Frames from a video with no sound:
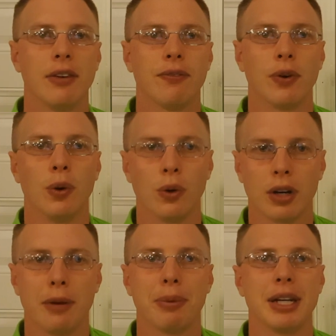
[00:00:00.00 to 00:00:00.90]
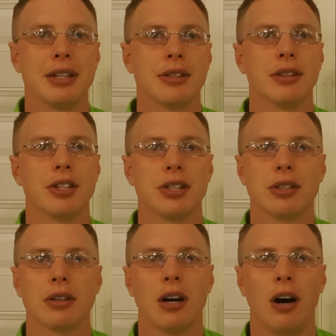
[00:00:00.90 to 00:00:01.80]
for oil companies and
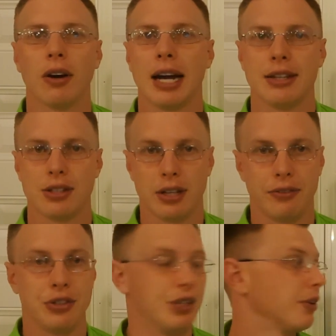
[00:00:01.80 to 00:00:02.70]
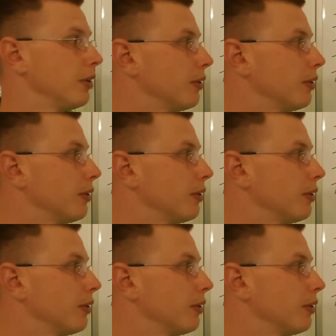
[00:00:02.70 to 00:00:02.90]
just all kinds of stuff in general.